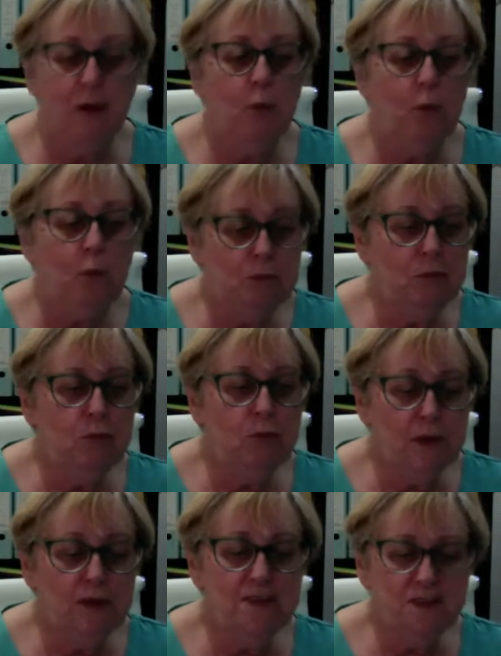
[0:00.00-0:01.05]
when
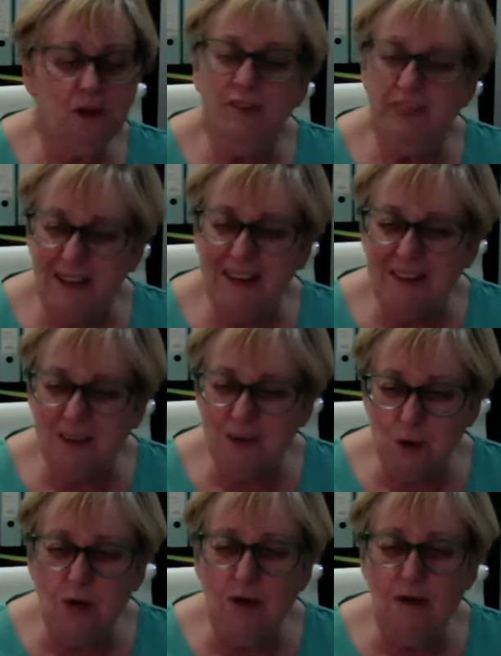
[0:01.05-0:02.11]
we're sort of feeling
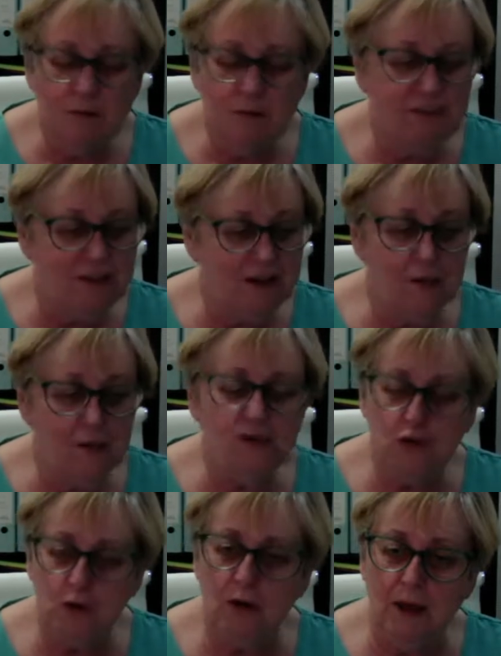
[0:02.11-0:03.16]
stuck and we feel like we're
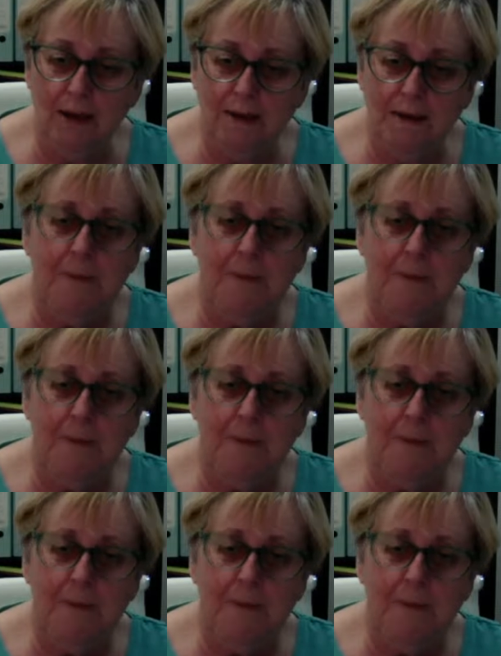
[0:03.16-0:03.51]
struggling.